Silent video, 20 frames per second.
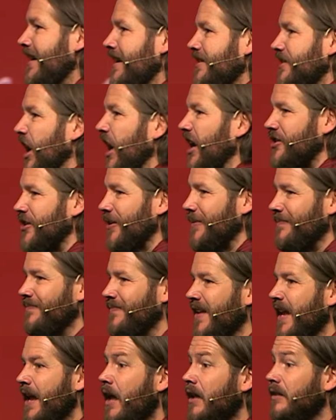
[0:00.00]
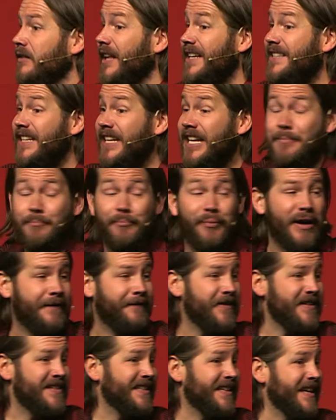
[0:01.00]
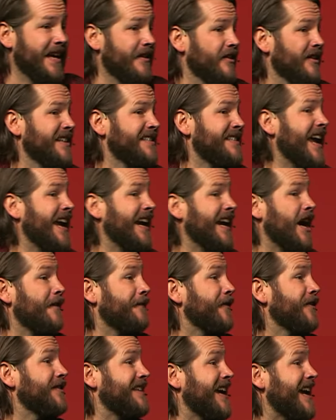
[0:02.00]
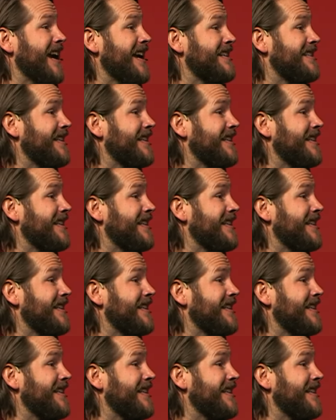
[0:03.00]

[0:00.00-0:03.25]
Touch them. Let's eat breakfast together. Let's hang out for days